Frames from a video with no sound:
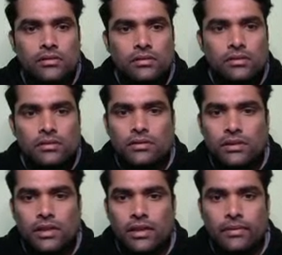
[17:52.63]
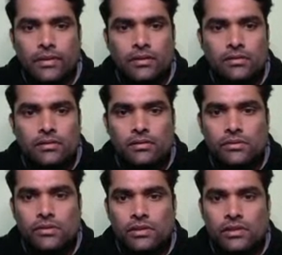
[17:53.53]
It's not given. No,
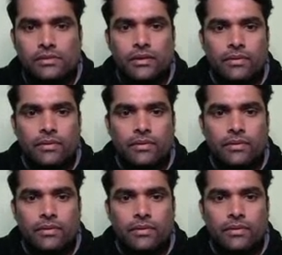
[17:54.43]
it's given